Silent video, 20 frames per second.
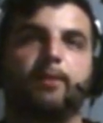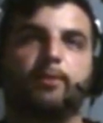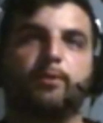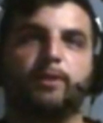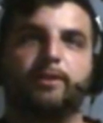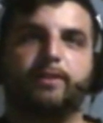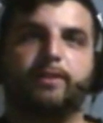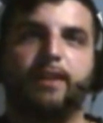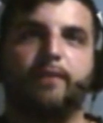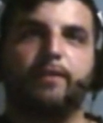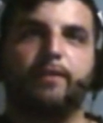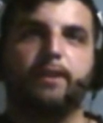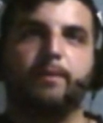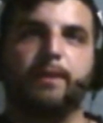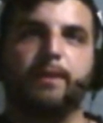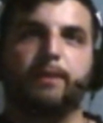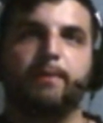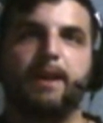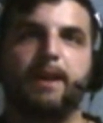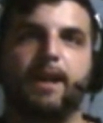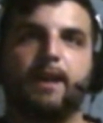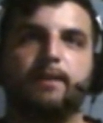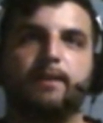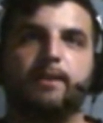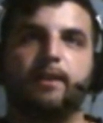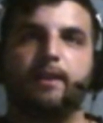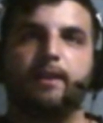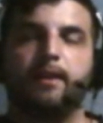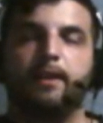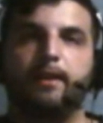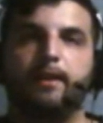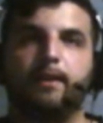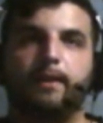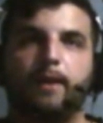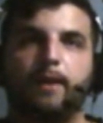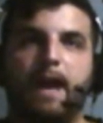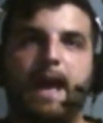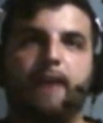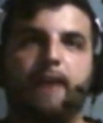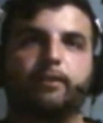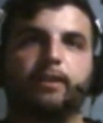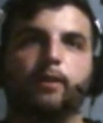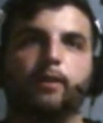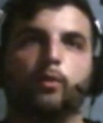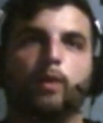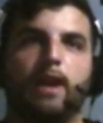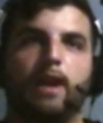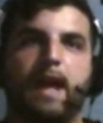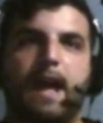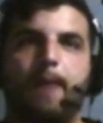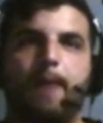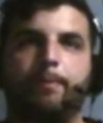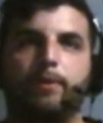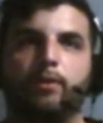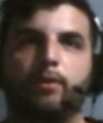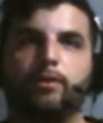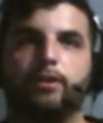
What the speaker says: with Stephanie McMahon, asking what happened.